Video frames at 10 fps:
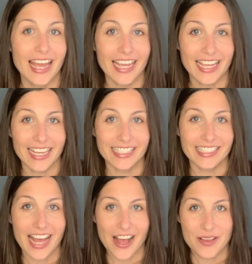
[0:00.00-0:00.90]
And
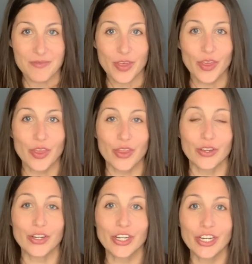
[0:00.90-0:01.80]
the
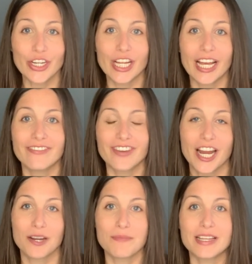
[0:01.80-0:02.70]
third
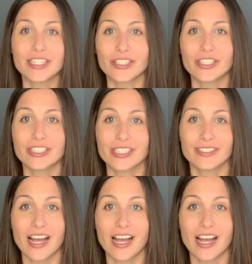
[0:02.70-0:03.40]
environmental